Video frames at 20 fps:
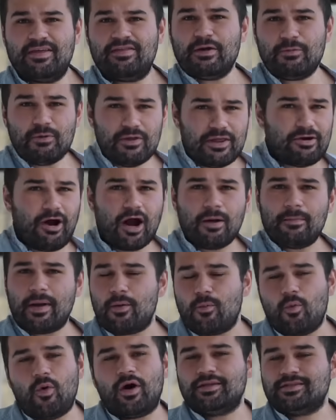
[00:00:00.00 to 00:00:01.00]
They really are
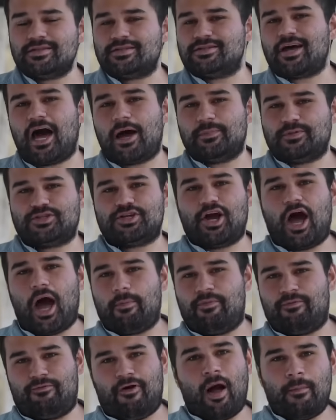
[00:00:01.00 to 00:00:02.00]
my one-stop
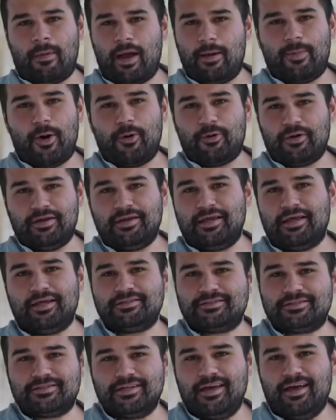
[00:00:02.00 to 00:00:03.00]
shop for all my boating
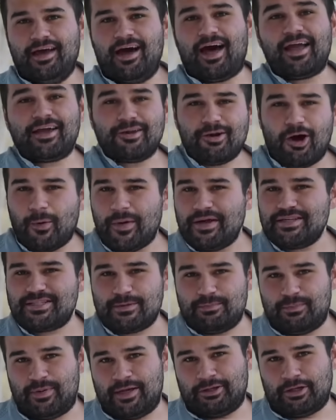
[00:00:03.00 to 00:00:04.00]
needs. I can always
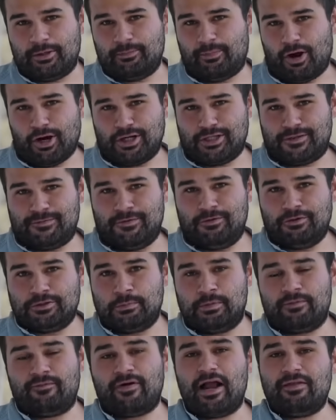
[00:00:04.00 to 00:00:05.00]
depend on PartsVu to
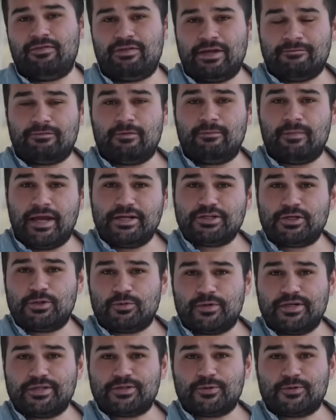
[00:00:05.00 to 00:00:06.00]
provide the
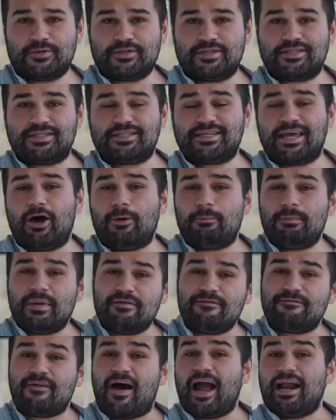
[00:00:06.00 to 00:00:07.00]
information resources to help
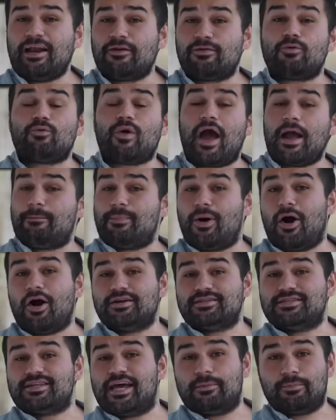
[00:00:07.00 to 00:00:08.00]
me find the right
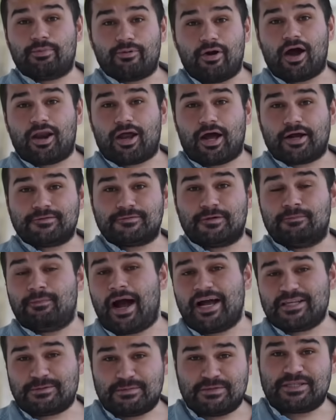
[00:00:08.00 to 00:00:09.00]
parts and products for
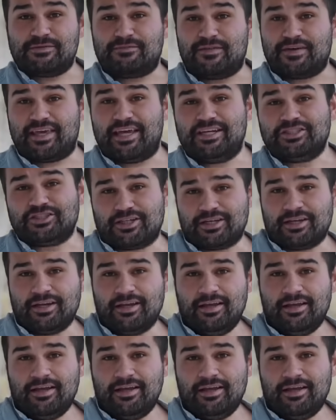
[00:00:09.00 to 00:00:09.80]
my specific engine.